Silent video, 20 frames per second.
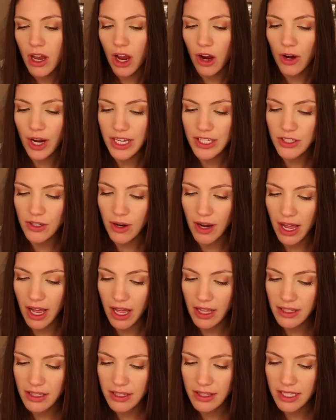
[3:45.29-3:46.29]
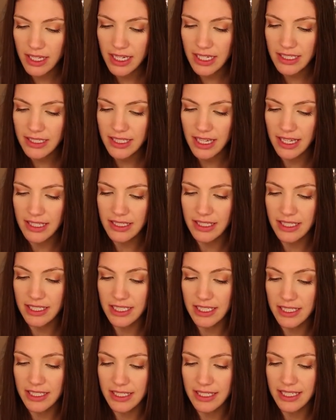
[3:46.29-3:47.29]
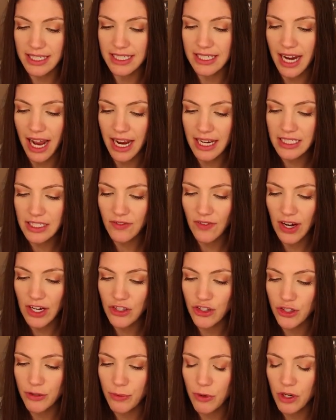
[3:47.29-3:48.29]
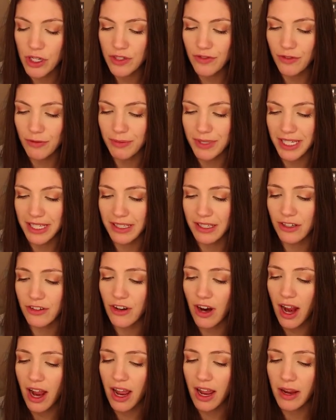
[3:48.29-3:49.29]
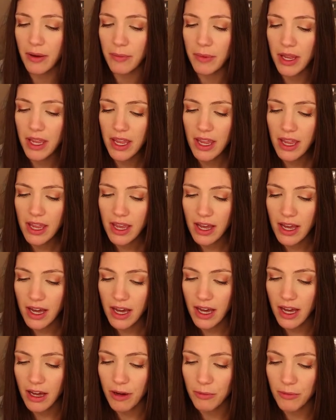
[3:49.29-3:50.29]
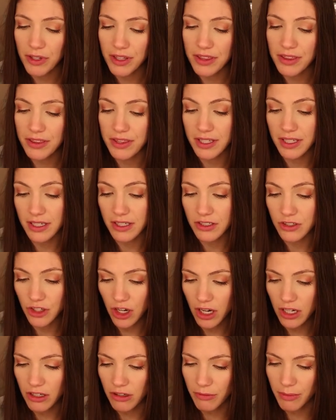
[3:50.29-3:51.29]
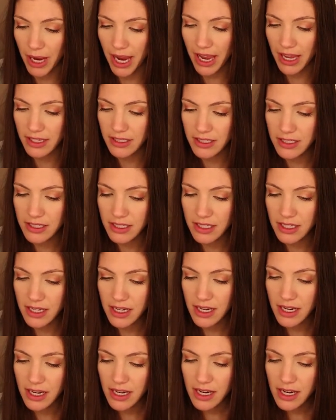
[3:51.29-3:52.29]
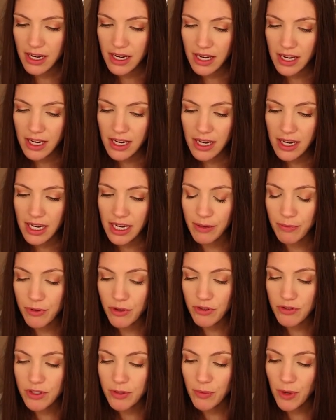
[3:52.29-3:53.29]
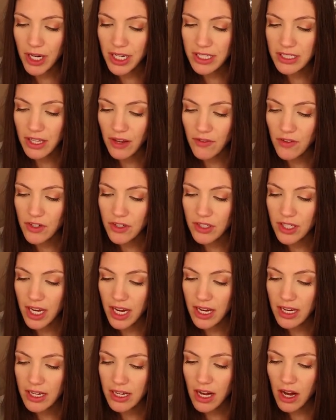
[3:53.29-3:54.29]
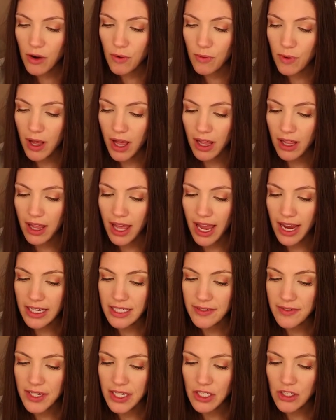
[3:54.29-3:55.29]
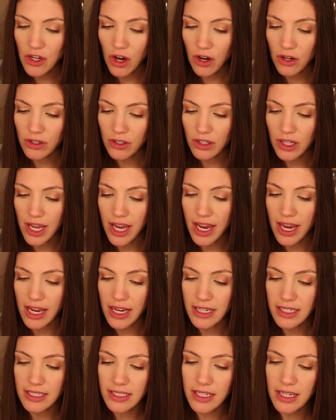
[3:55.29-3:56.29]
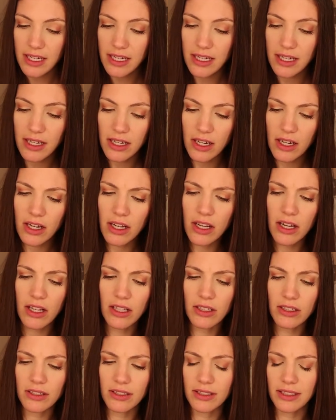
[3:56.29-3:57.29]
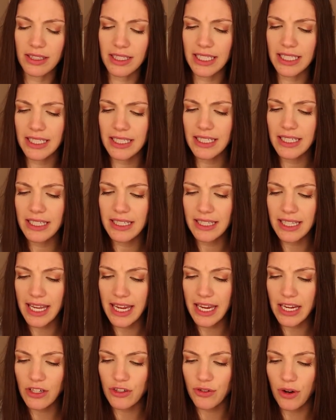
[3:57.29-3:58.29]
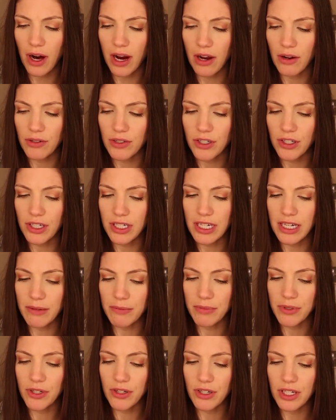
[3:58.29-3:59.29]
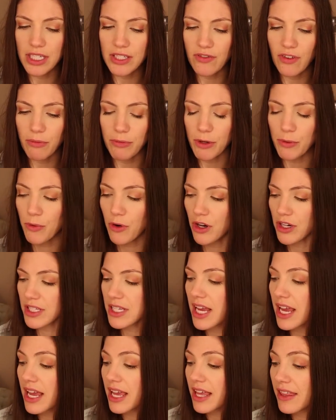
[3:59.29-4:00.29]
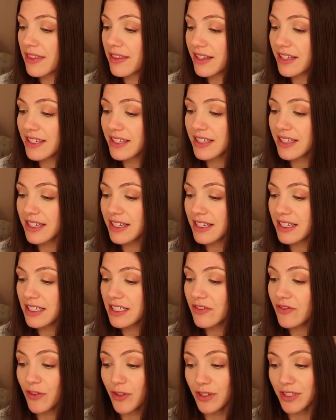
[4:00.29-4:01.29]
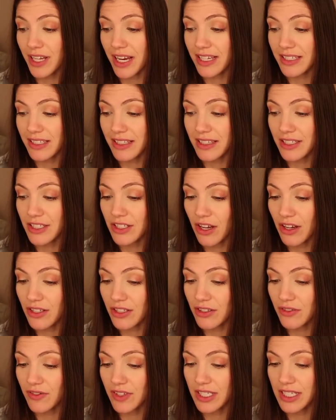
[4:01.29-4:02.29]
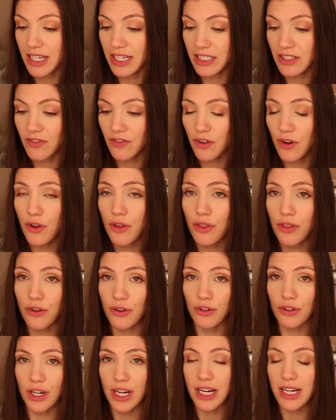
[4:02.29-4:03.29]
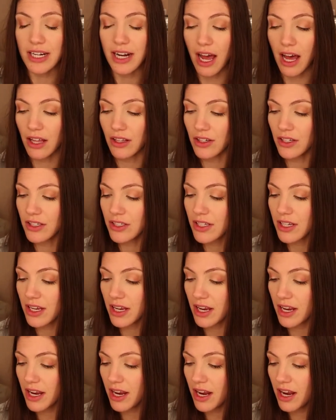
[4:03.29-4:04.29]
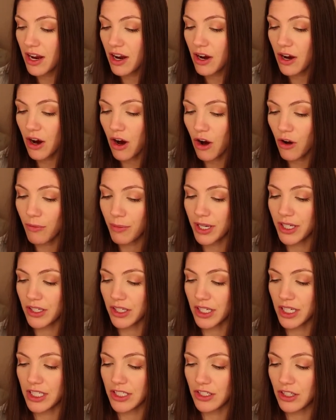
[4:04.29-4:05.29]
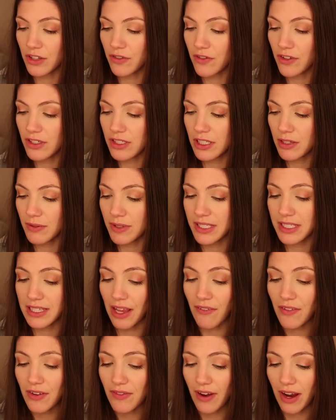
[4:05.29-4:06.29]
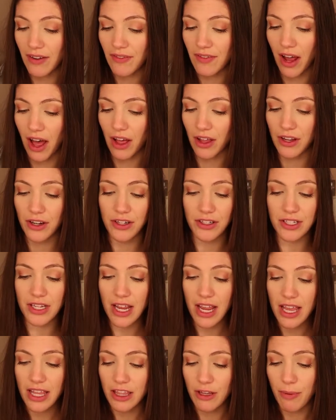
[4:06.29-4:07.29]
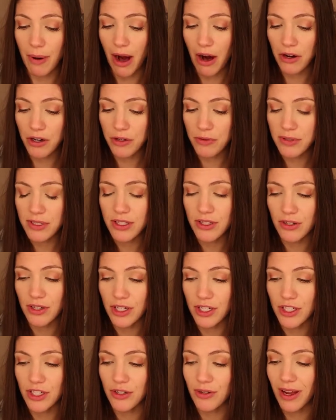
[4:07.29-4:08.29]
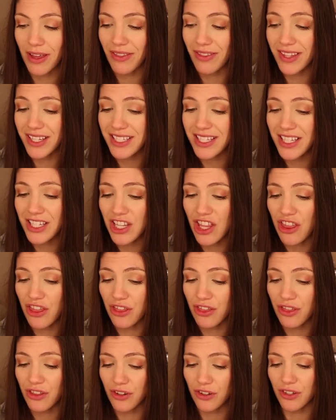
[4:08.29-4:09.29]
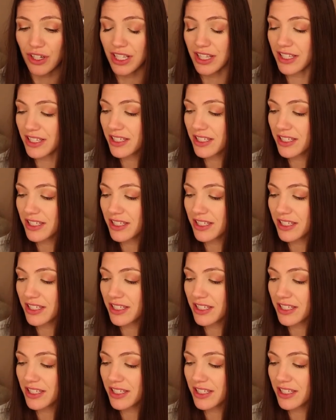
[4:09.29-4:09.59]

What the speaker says: Okay, so on the thing it says it detoxifies your pores from daily grime with the charcoal mask. Improves the brightness of your skin while activated charcoal and kaolin clay draw out dirt and impurities from your pores. This is full size and this also retails for $30. Oh my goodness, so the first thing was $75, the powder was $32, and this is $30.